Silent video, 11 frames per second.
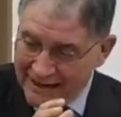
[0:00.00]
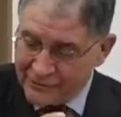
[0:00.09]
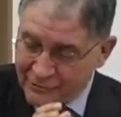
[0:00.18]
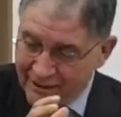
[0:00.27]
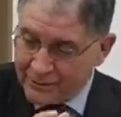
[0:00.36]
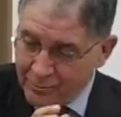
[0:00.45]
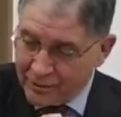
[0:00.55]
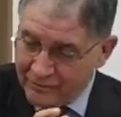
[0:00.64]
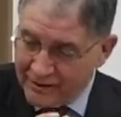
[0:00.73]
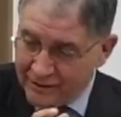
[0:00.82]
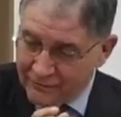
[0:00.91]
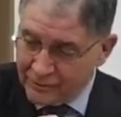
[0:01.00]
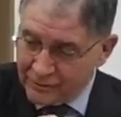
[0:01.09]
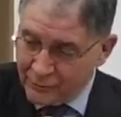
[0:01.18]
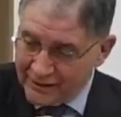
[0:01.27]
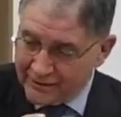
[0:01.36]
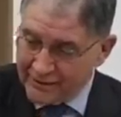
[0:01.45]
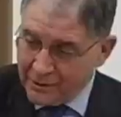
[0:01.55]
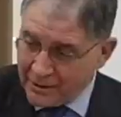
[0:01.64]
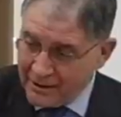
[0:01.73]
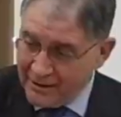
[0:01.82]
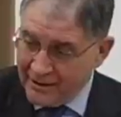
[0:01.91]
cultural atmosphere of the
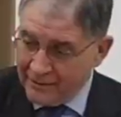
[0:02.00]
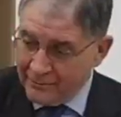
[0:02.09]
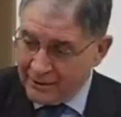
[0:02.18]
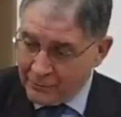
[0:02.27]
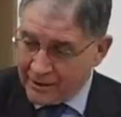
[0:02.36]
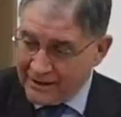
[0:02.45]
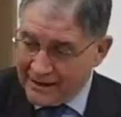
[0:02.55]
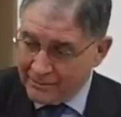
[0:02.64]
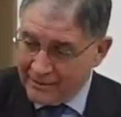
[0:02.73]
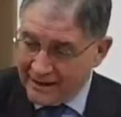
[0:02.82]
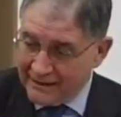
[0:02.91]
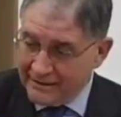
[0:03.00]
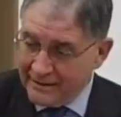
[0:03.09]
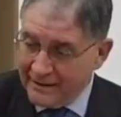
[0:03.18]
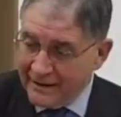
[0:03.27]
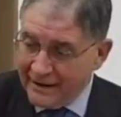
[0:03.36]
20s when he was a young man,